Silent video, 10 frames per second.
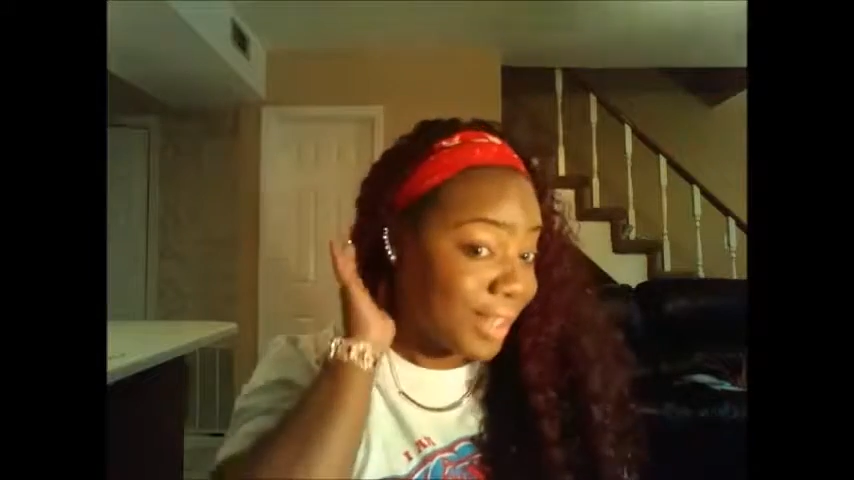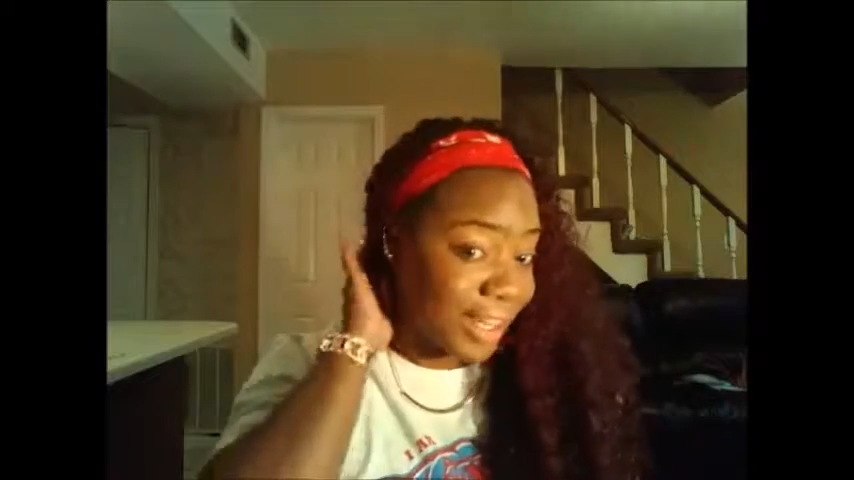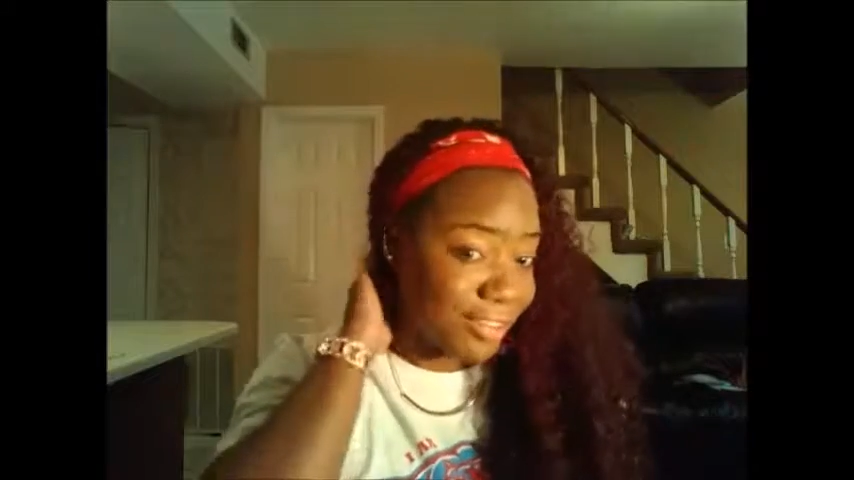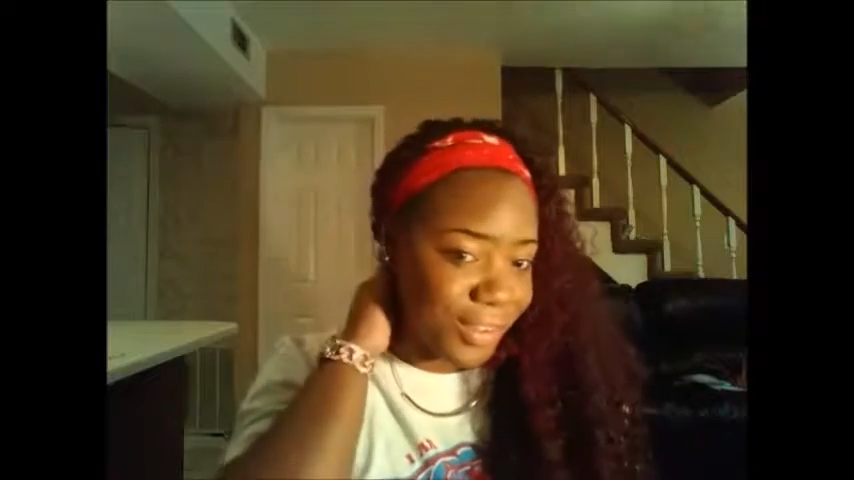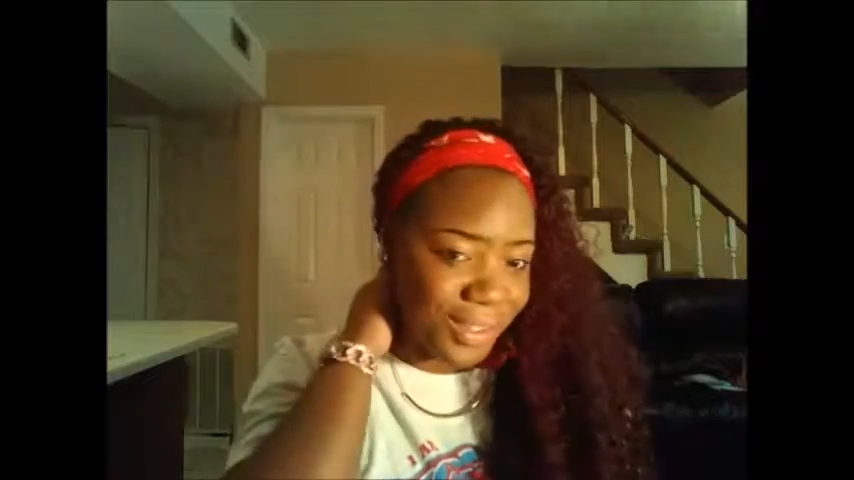
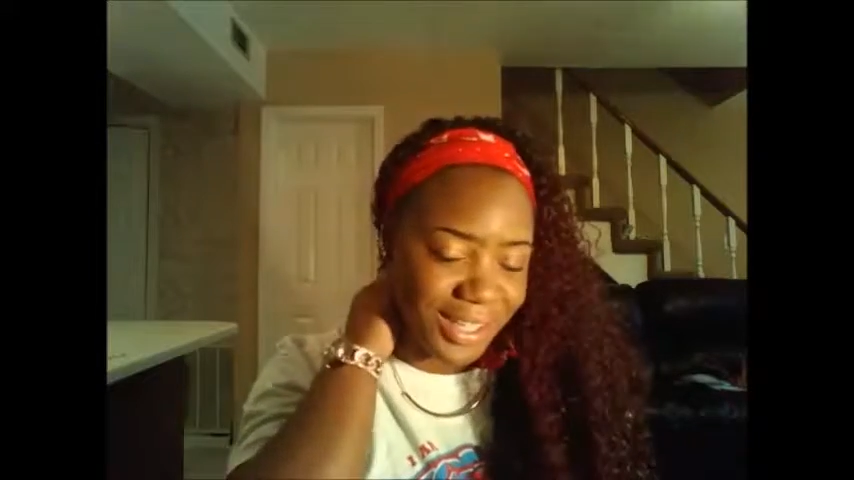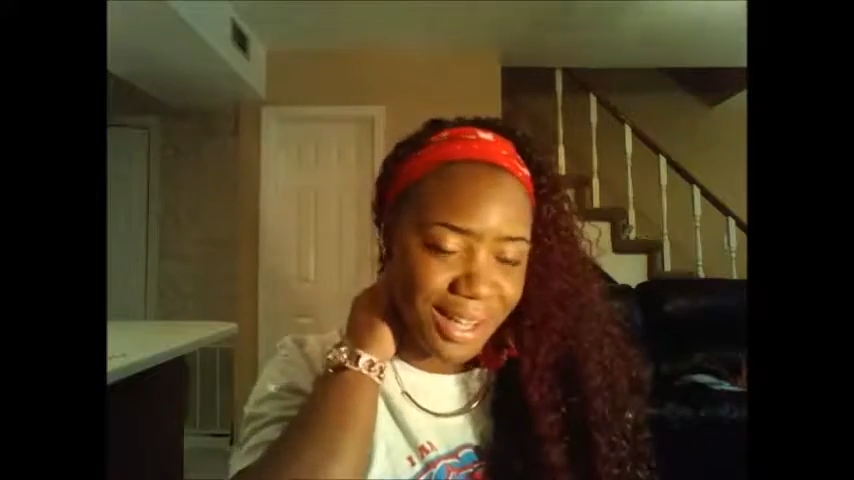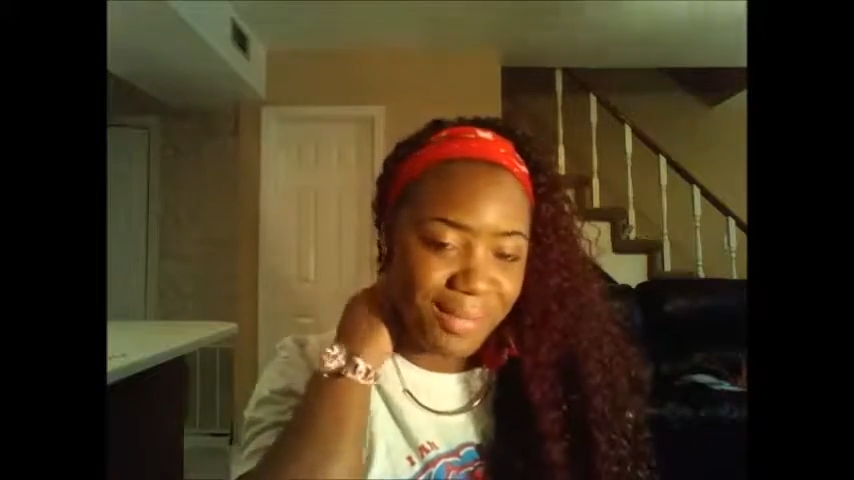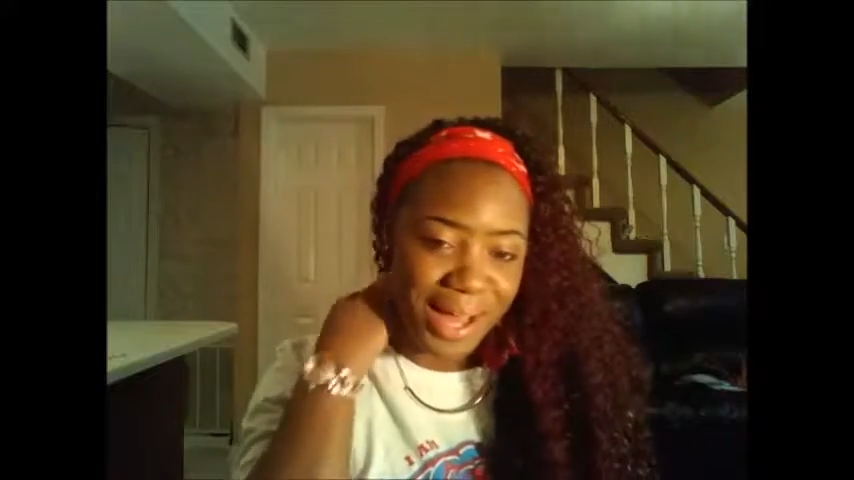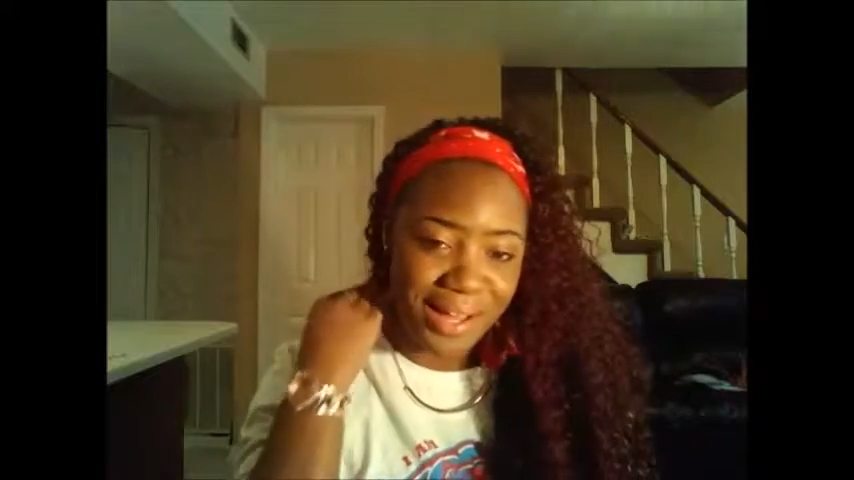if you looked
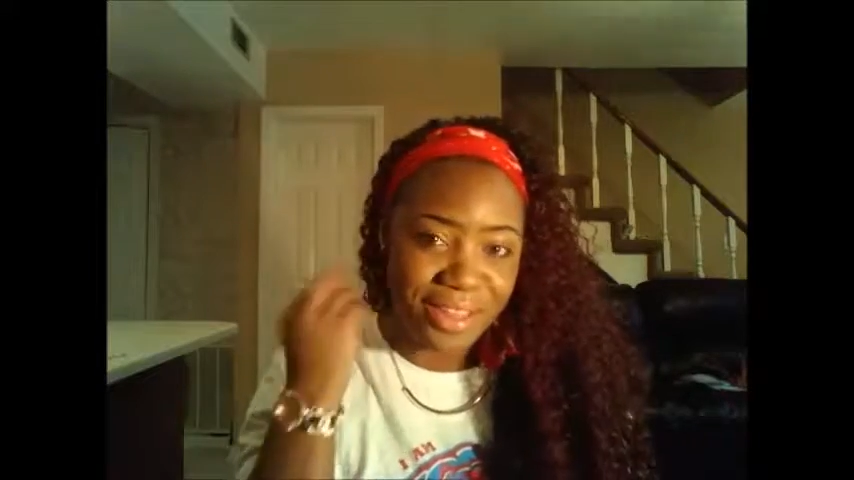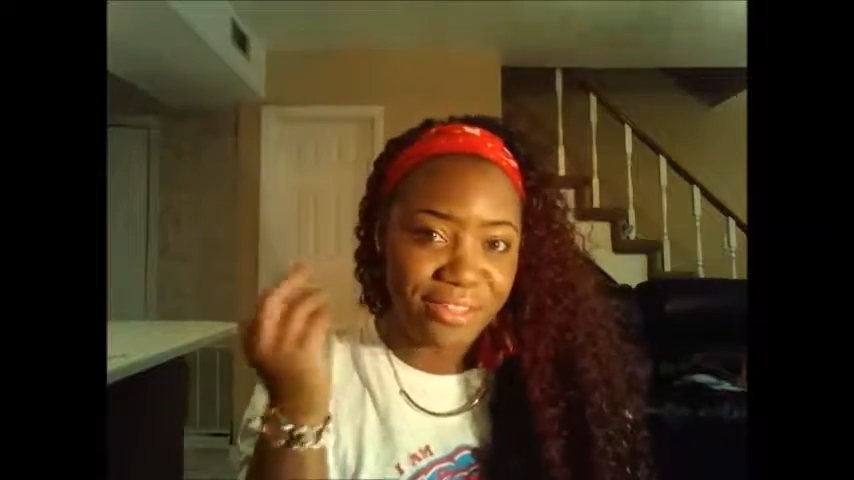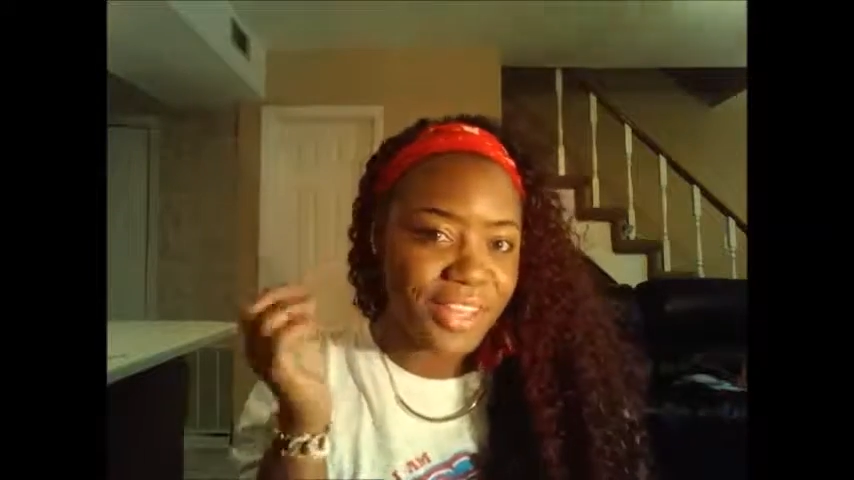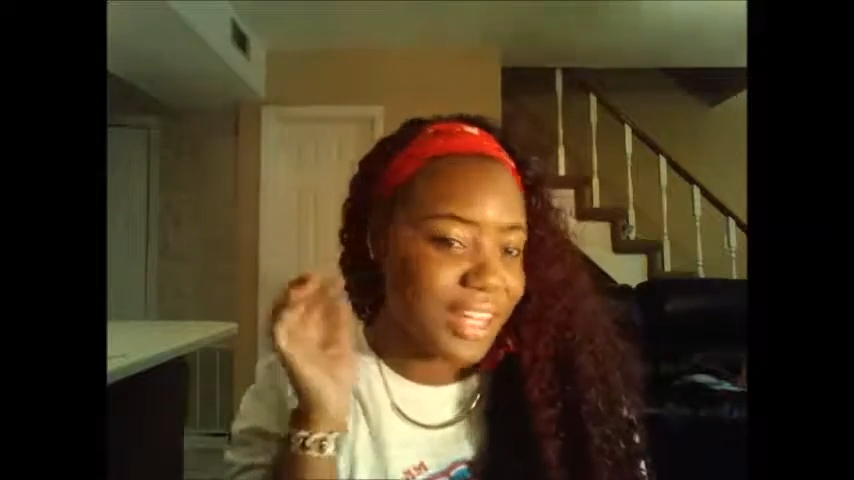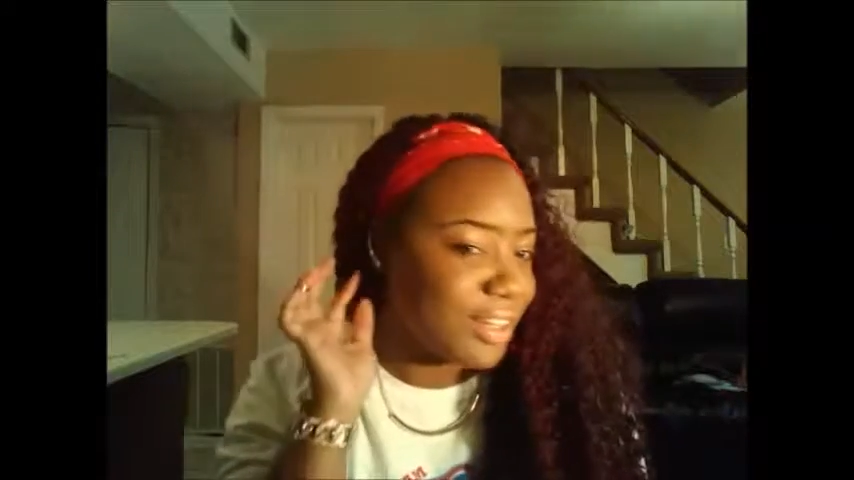at my other
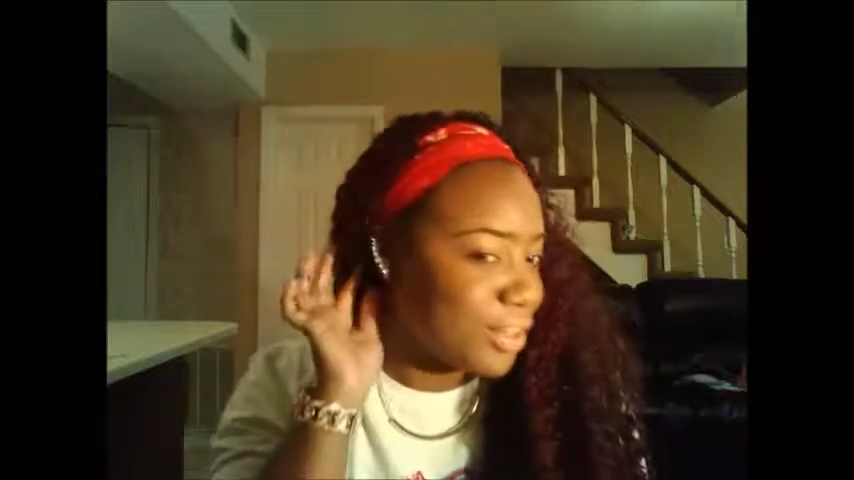video,